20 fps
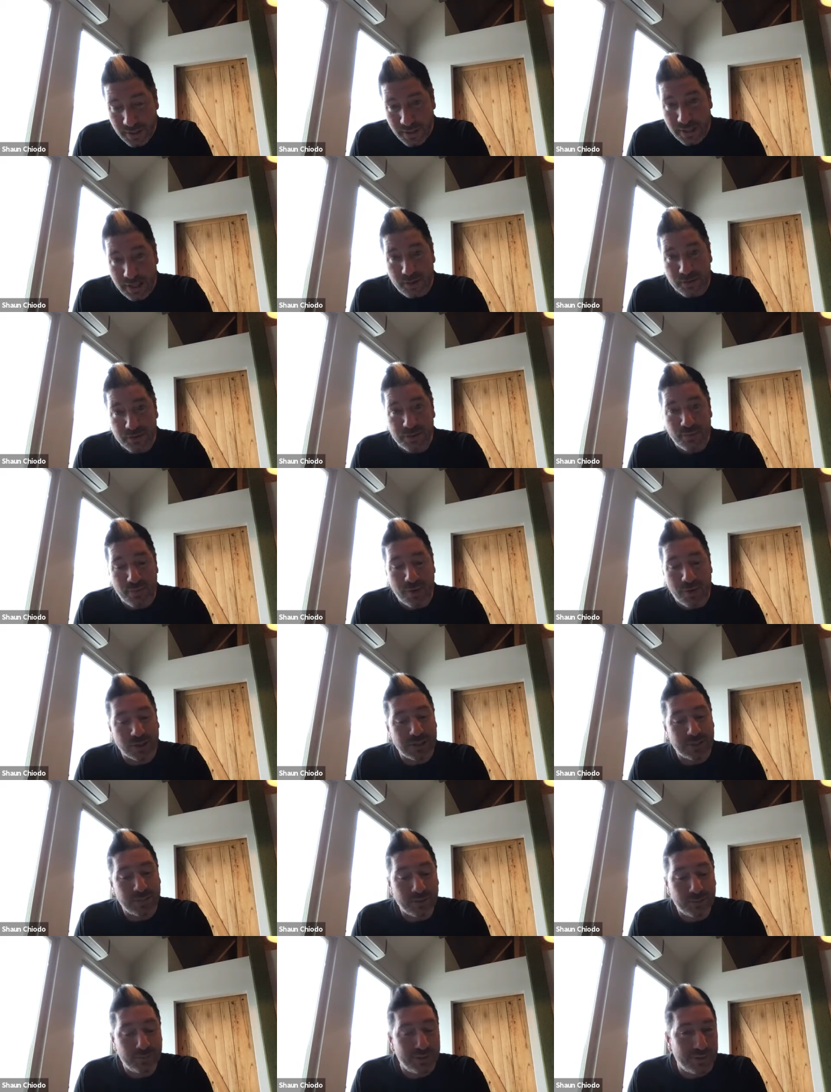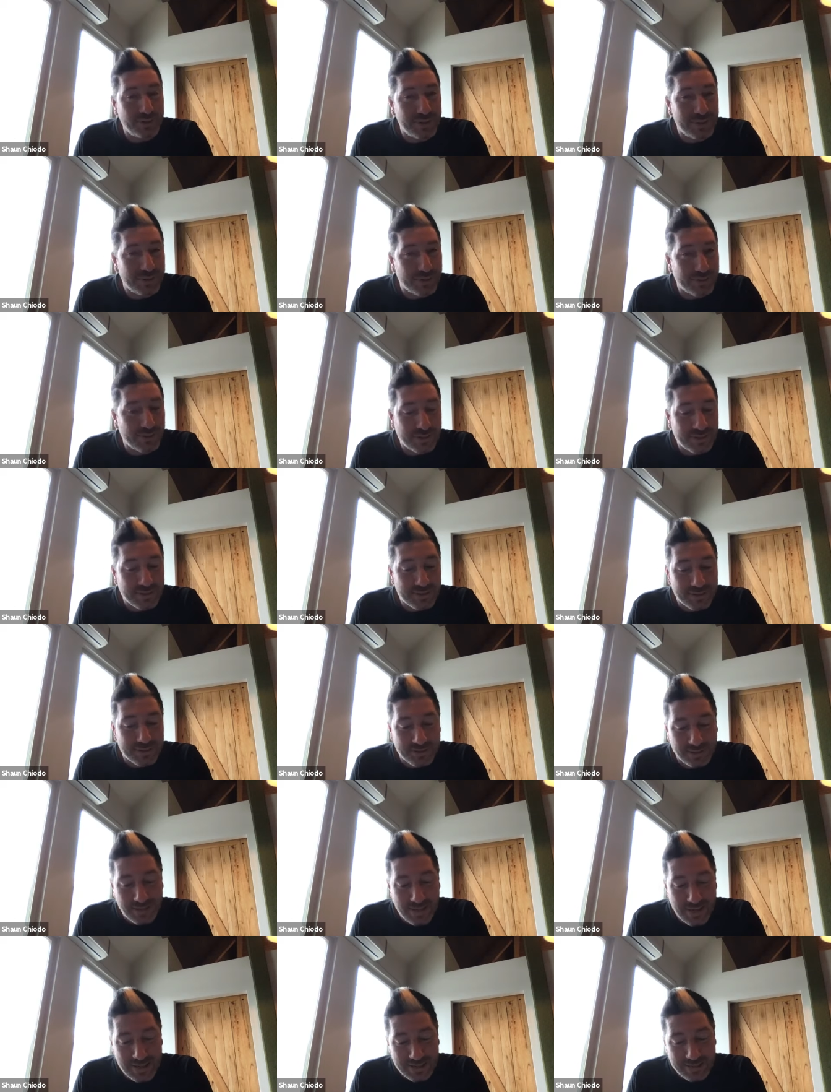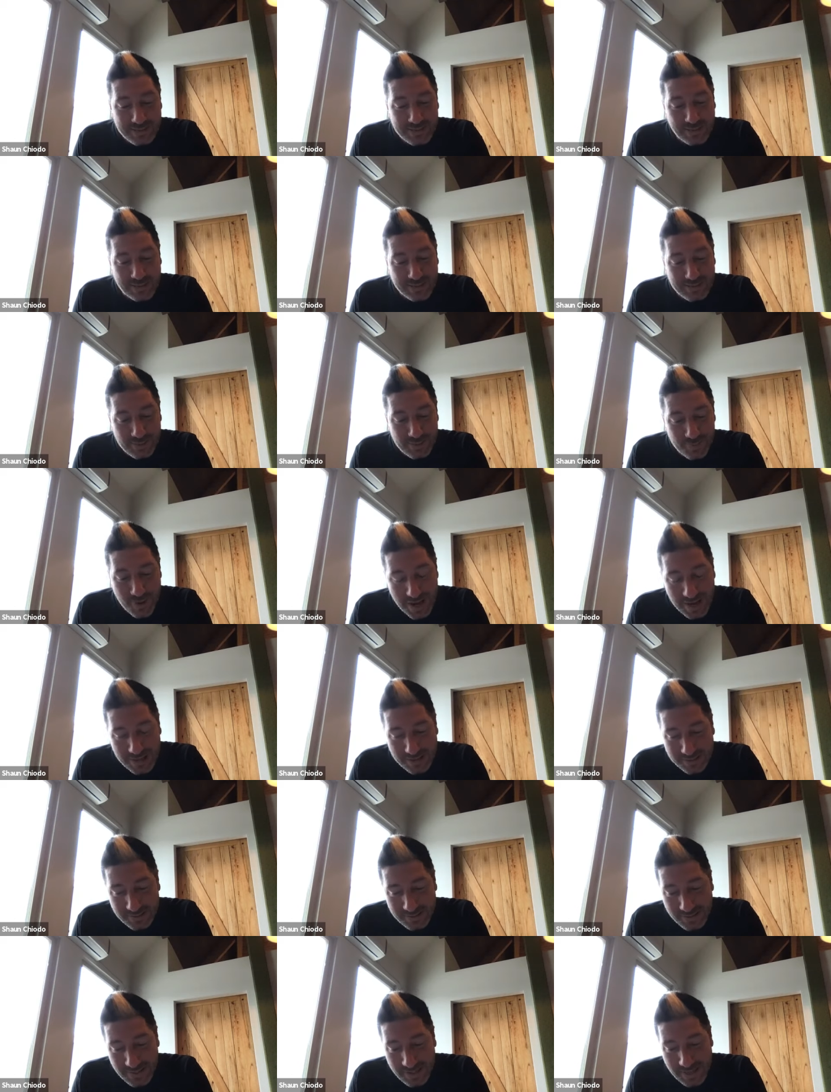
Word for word: He owns multiple beauty schools, salons, and spas.